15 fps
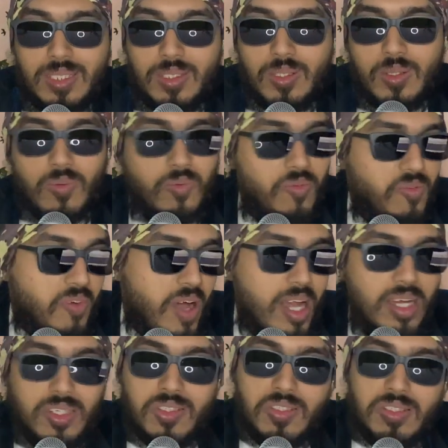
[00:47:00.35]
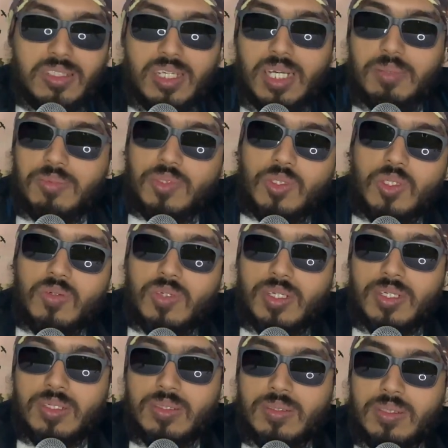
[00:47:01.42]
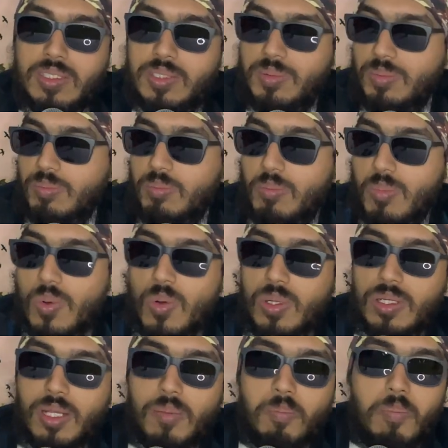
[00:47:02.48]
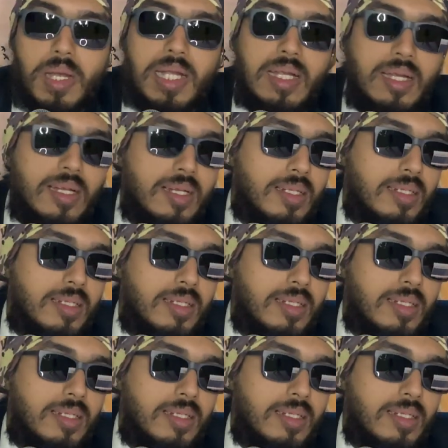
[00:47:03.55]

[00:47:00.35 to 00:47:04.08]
The fire just comes over. It's molten metal,